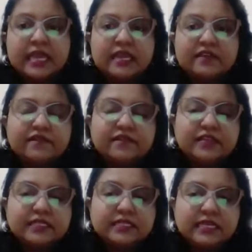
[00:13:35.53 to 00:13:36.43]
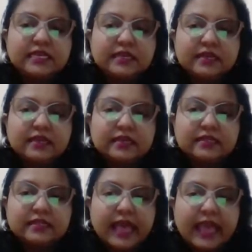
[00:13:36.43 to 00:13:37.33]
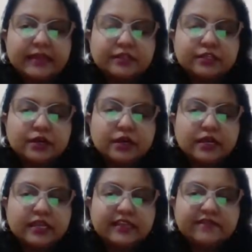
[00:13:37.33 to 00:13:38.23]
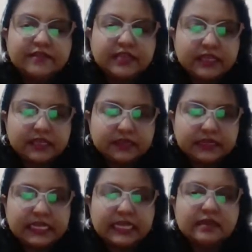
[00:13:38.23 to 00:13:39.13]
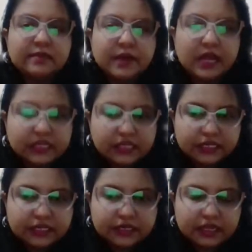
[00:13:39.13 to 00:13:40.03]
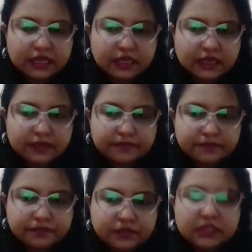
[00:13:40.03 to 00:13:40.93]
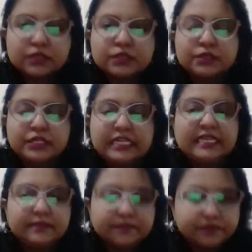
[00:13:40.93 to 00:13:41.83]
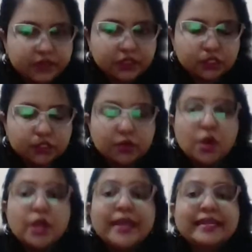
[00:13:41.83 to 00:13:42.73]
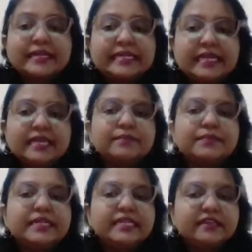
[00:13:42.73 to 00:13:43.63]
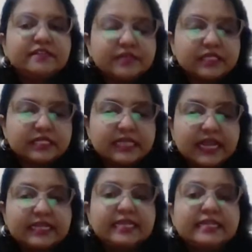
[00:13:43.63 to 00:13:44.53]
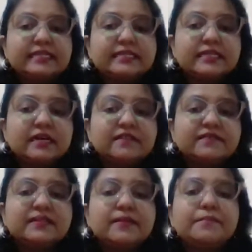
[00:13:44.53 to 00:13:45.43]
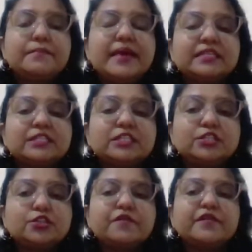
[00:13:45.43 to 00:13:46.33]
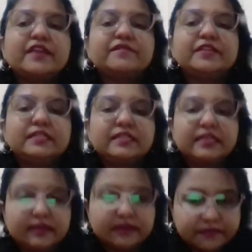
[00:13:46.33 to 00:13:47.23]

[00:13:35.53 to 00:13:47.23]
if we see that if we take a partner, T, so T believes that he deserves the best of everything.